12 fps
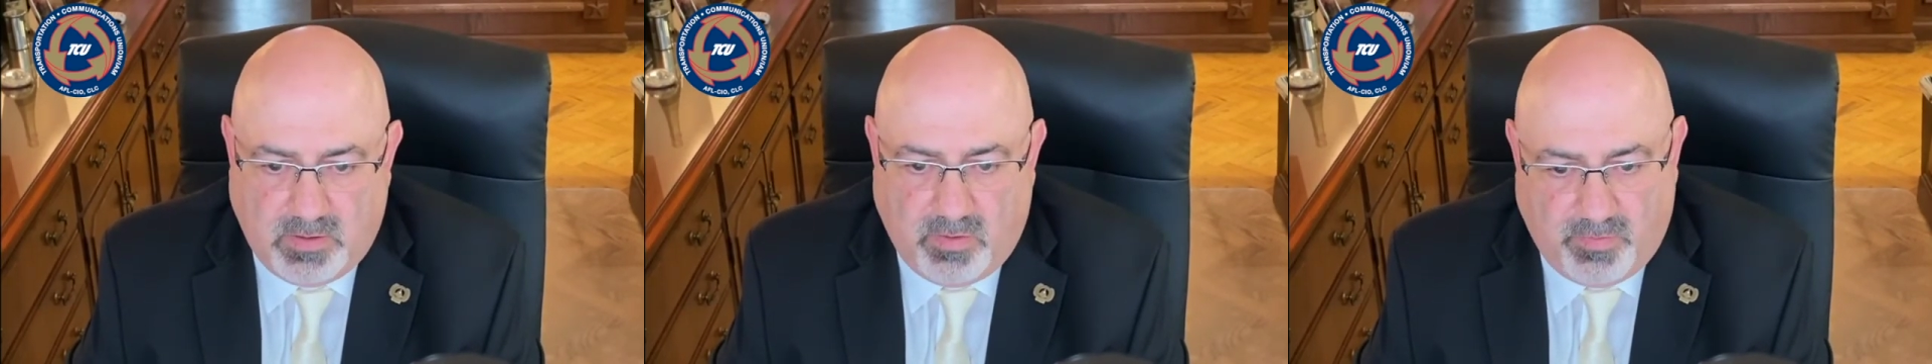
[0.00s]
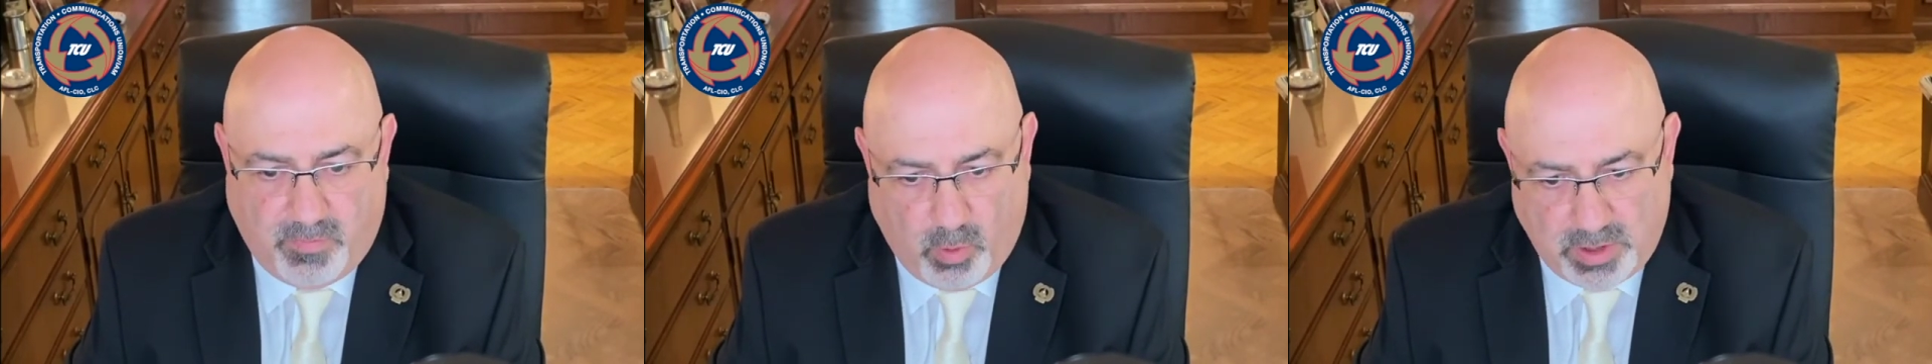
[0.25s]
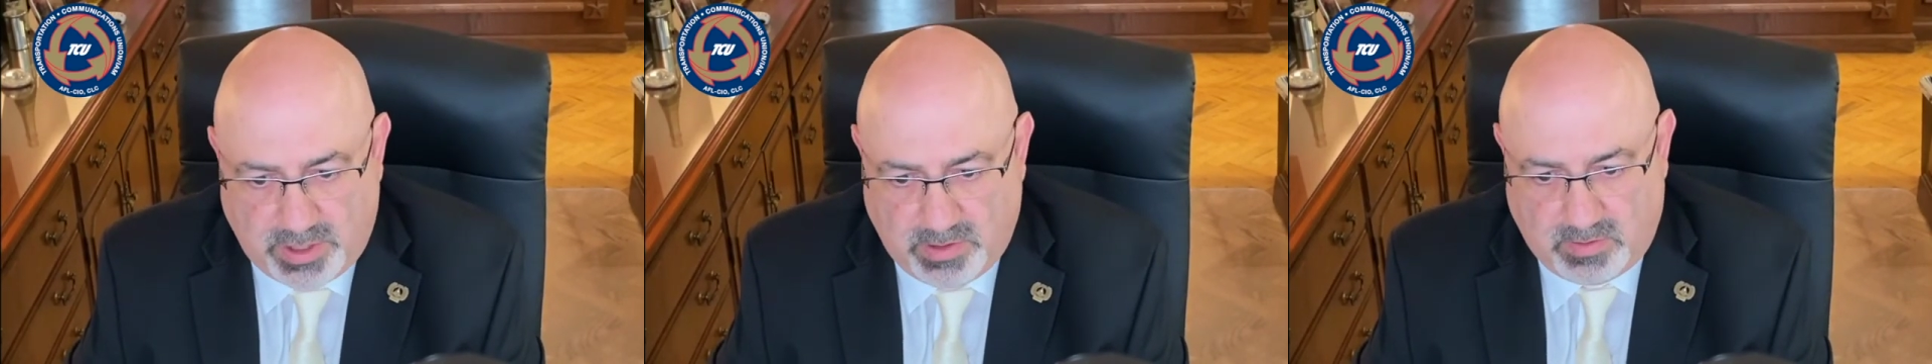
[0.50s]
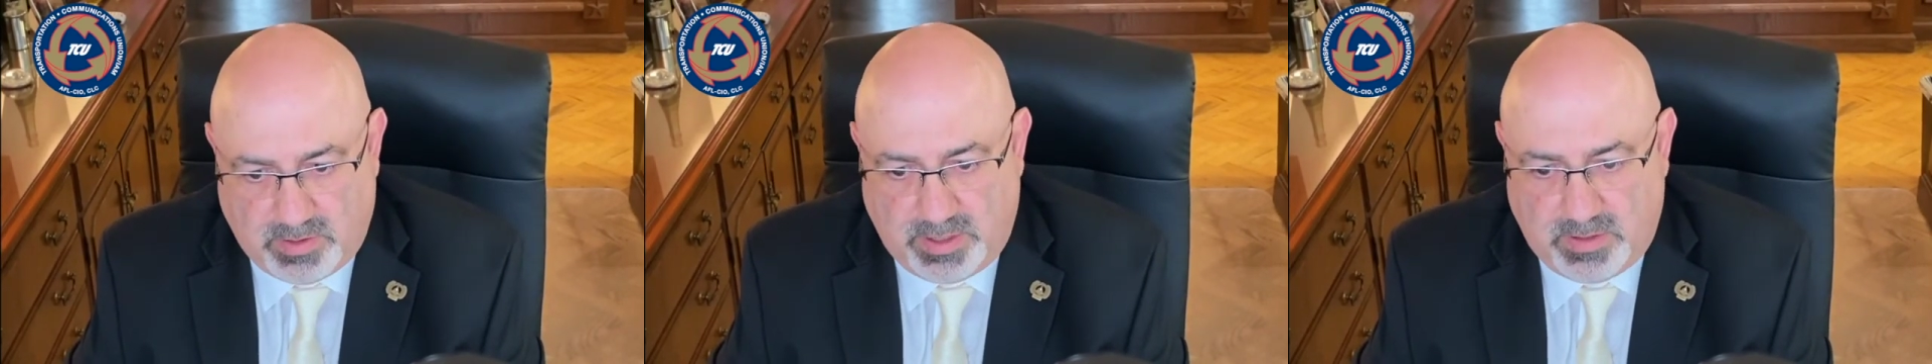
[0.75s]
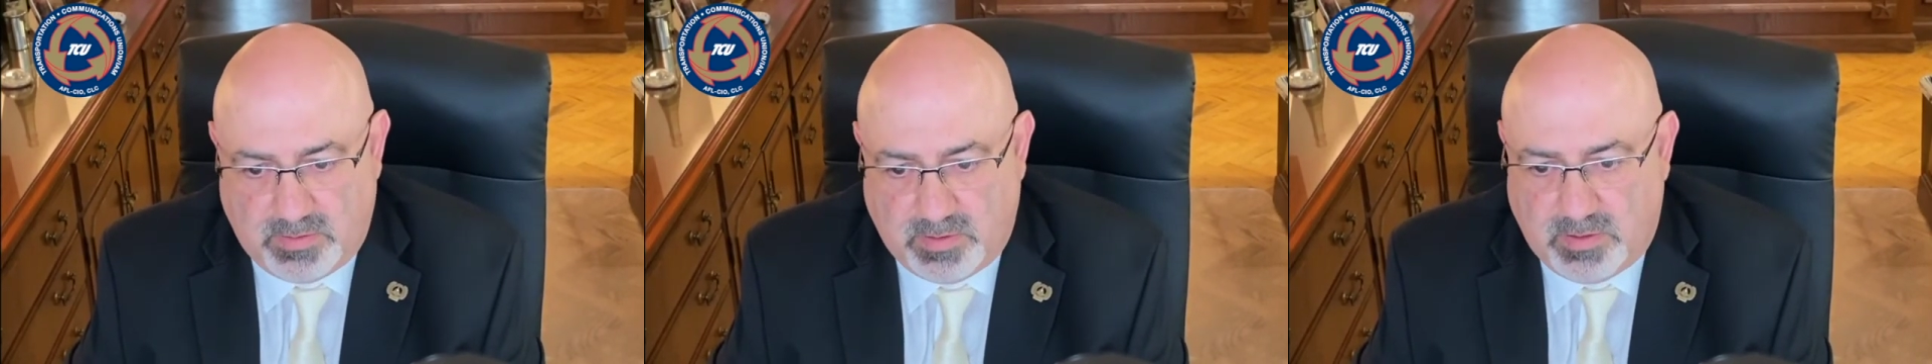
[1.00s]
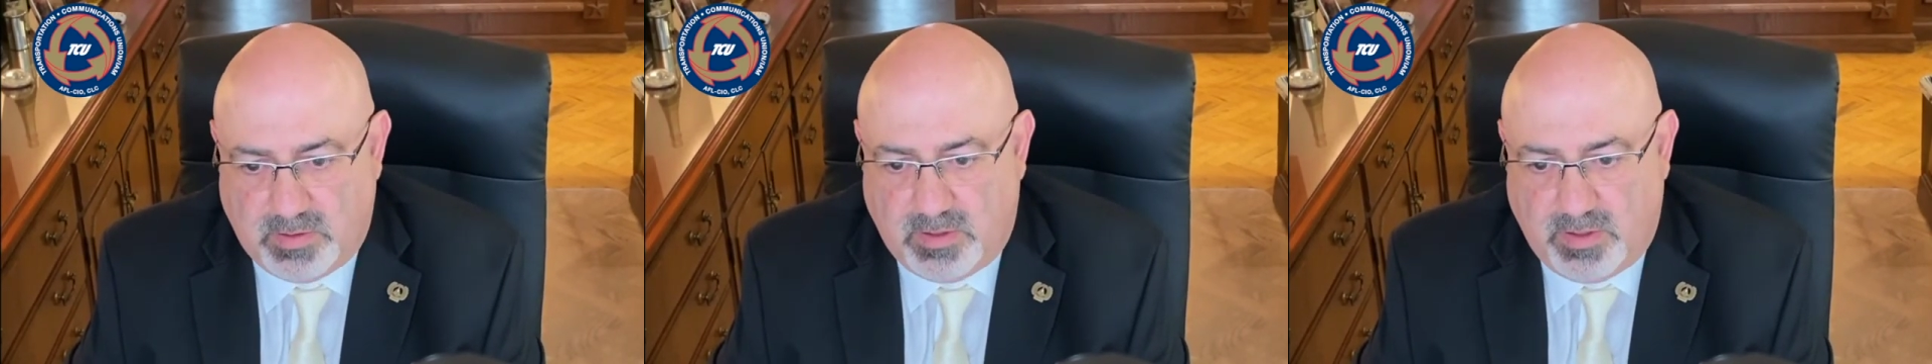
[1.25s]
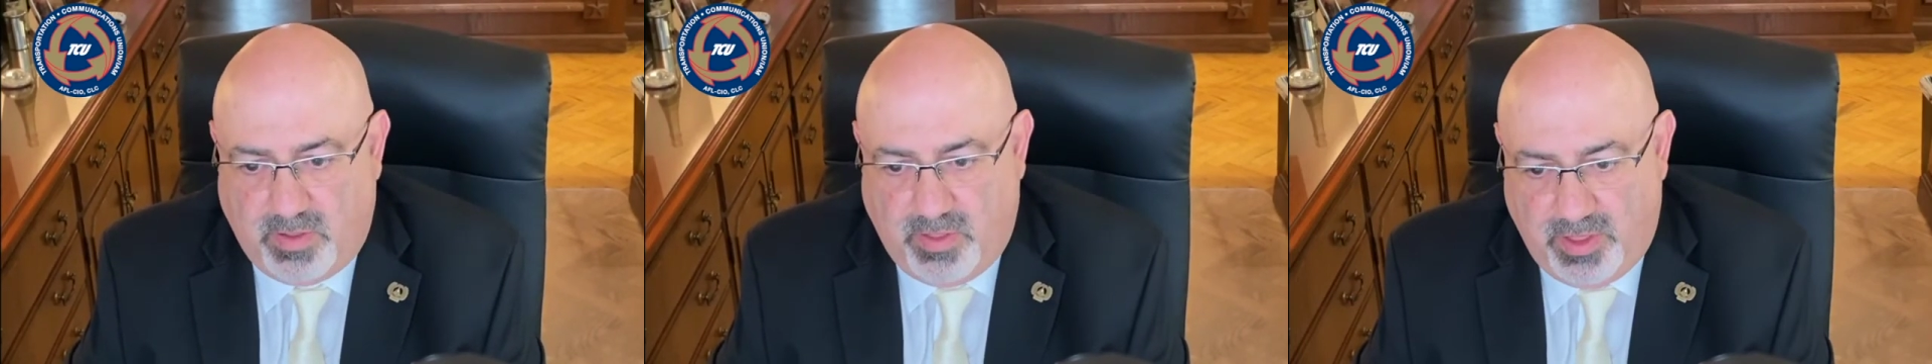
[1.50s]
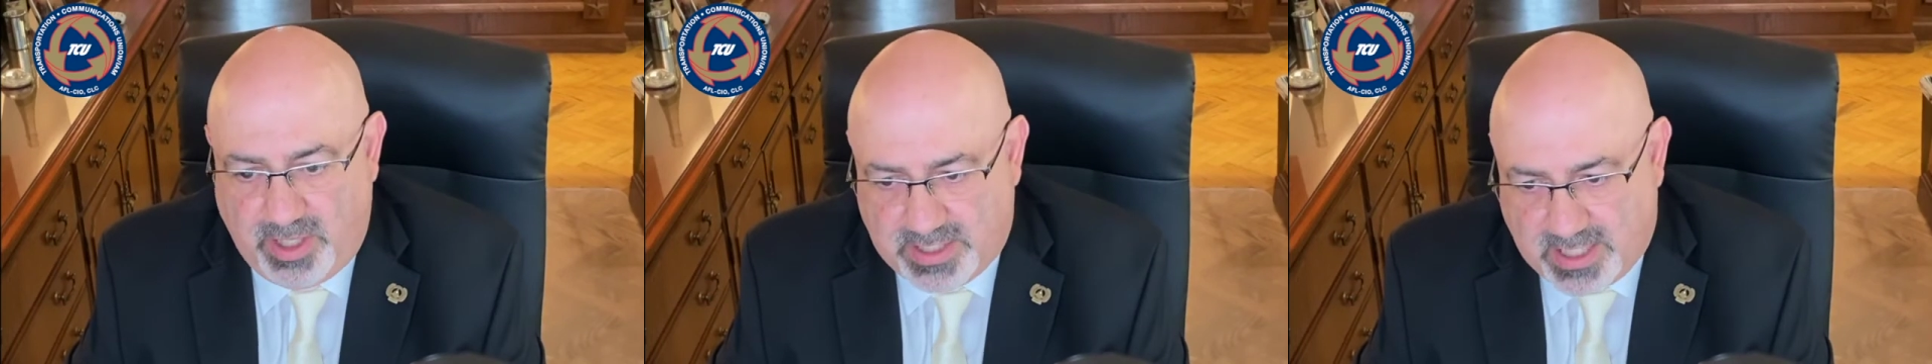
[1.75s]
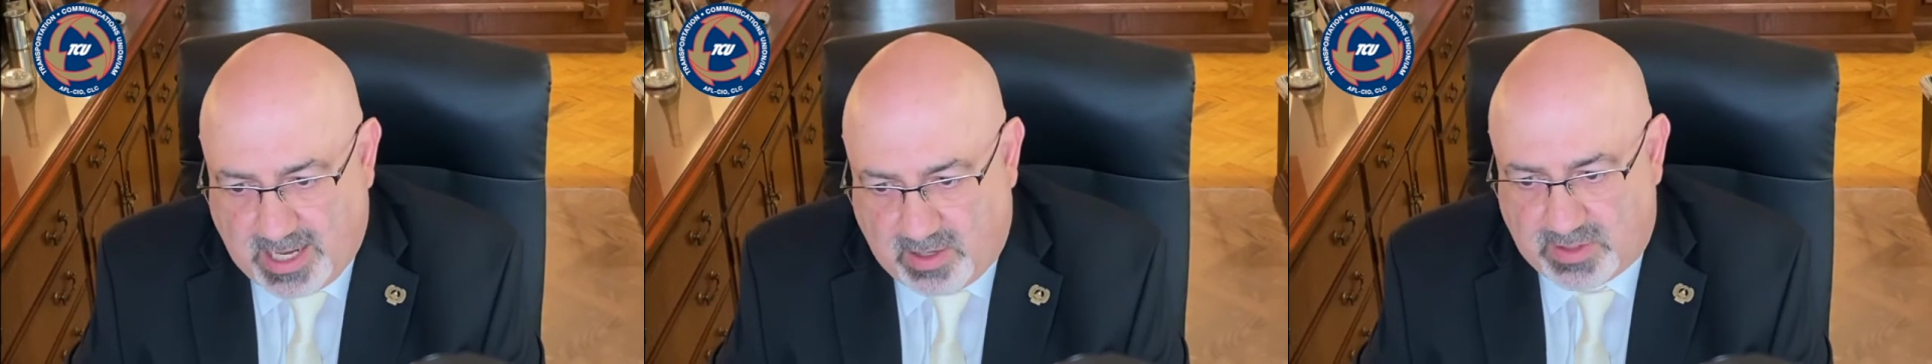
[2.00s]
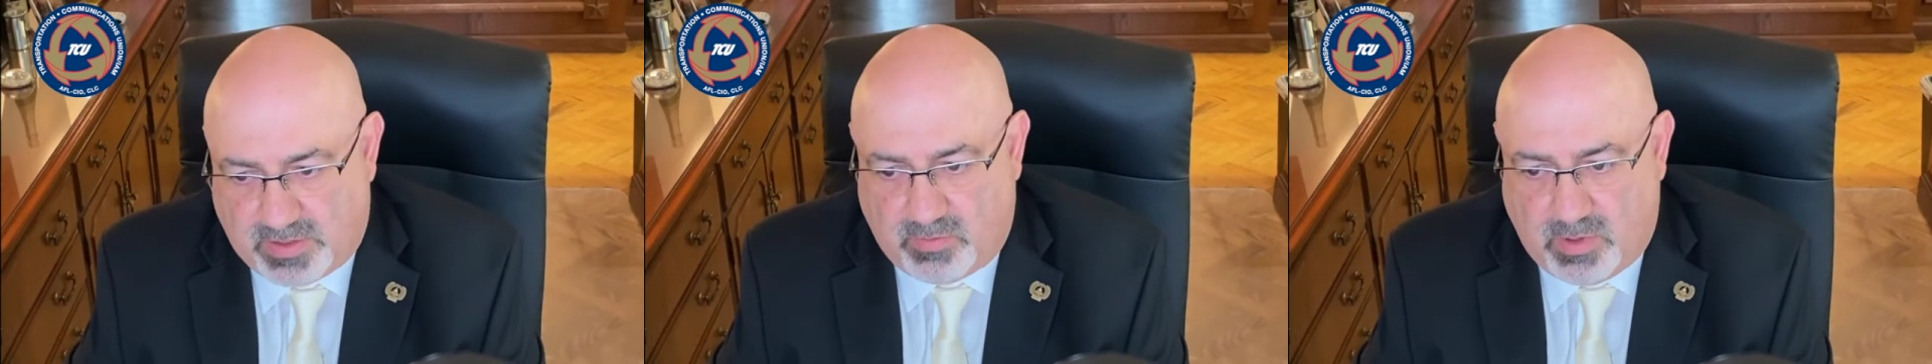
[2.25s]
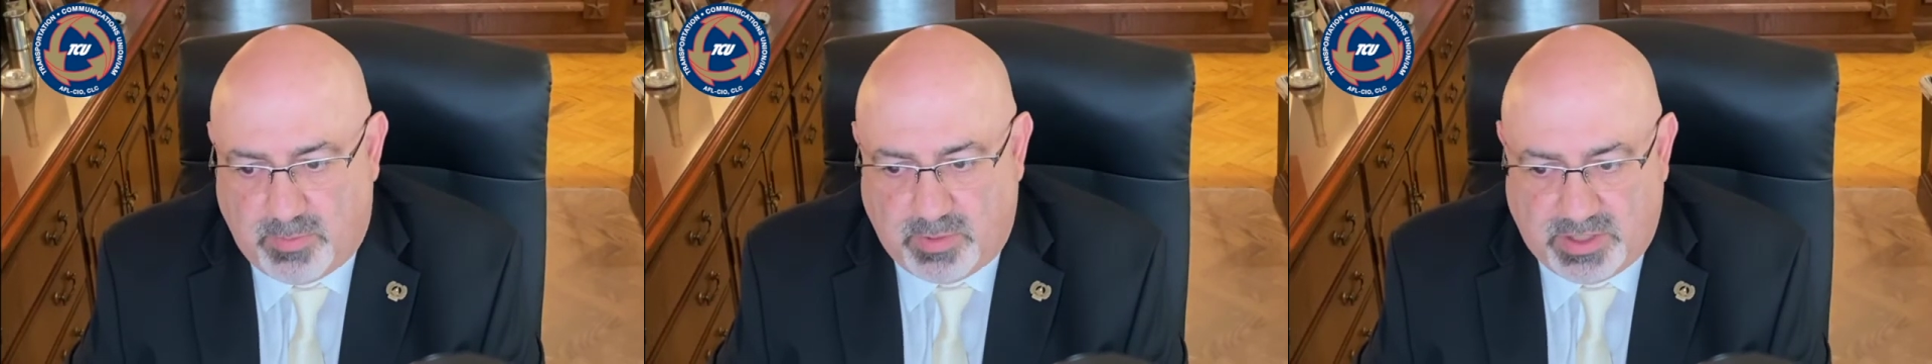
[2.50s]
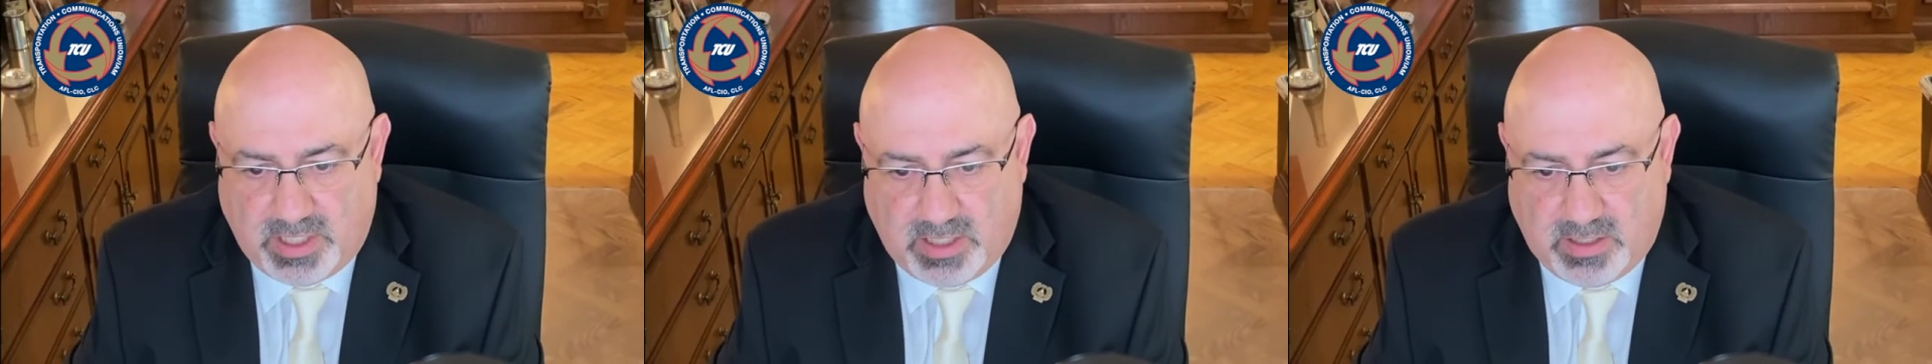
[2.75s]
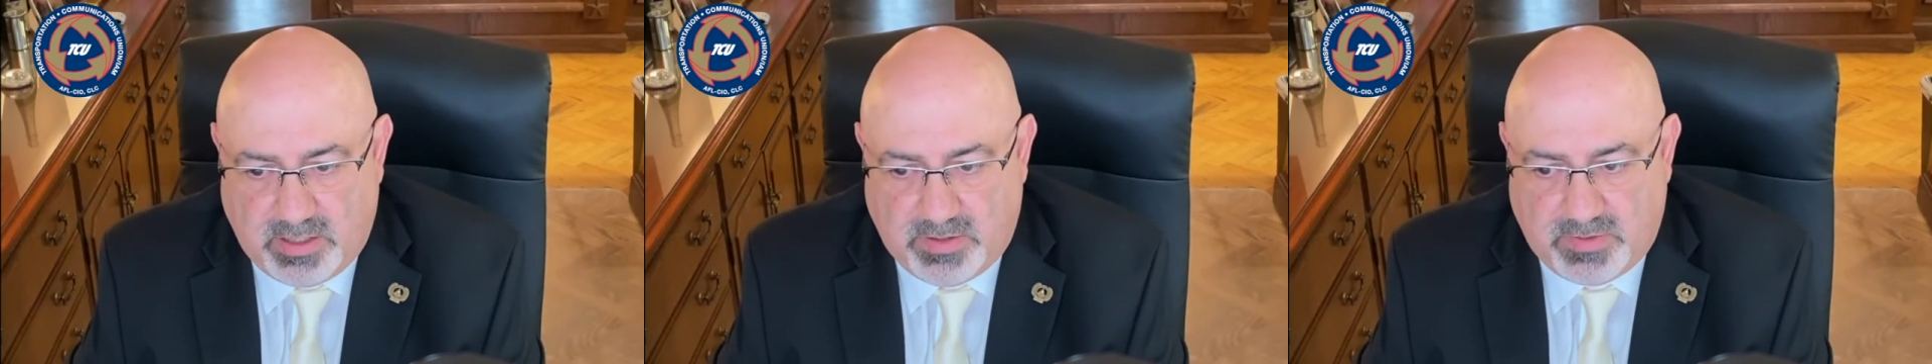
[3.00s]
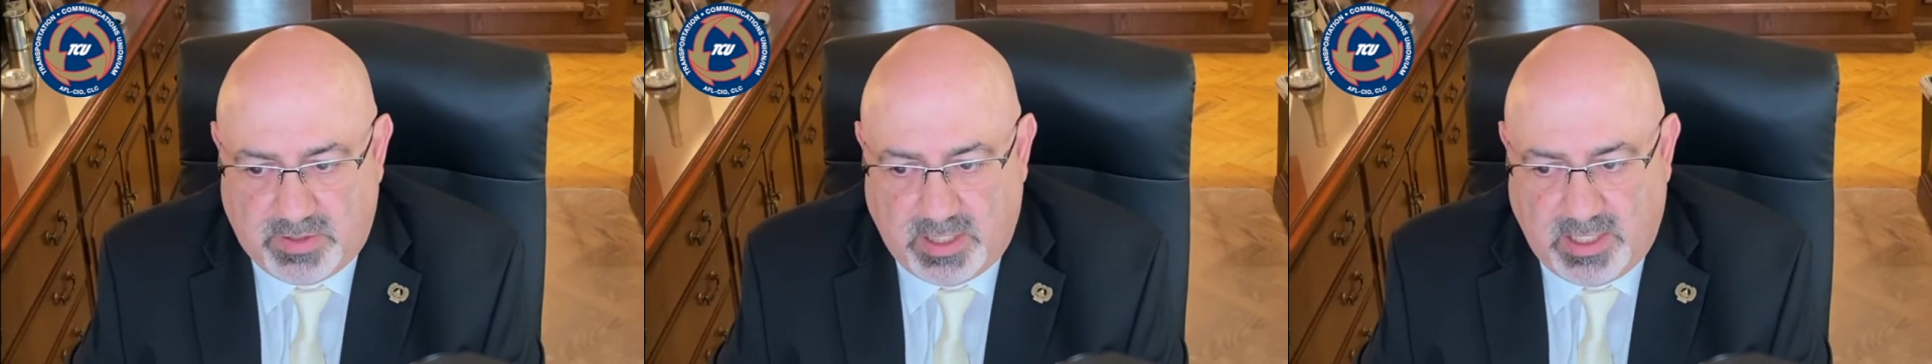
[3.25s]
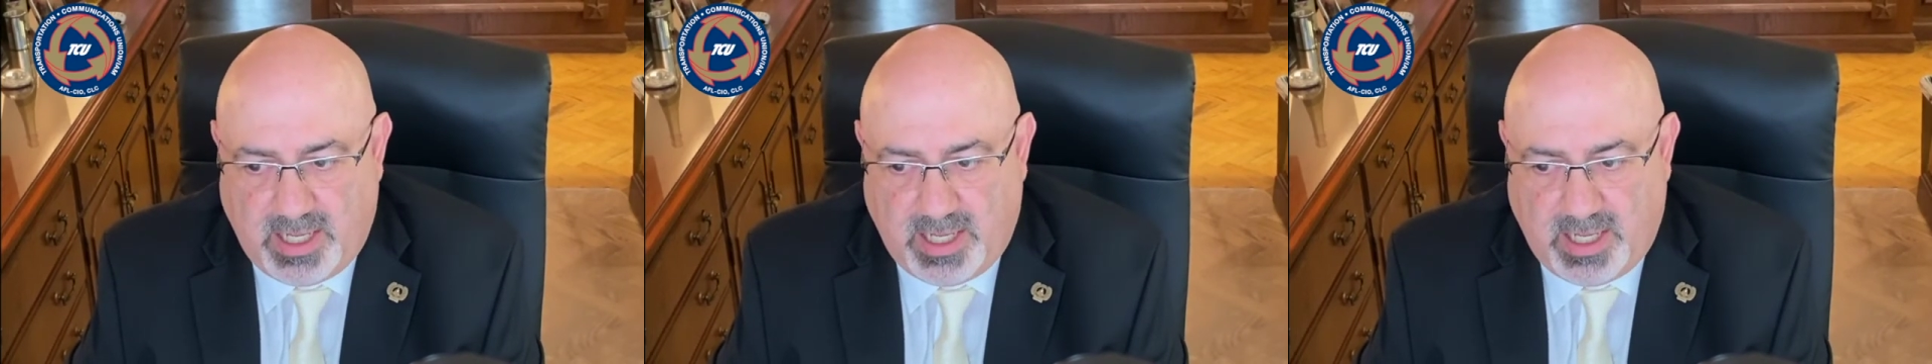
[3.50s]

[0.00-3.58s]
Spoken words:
Fortunately, this House of Representatives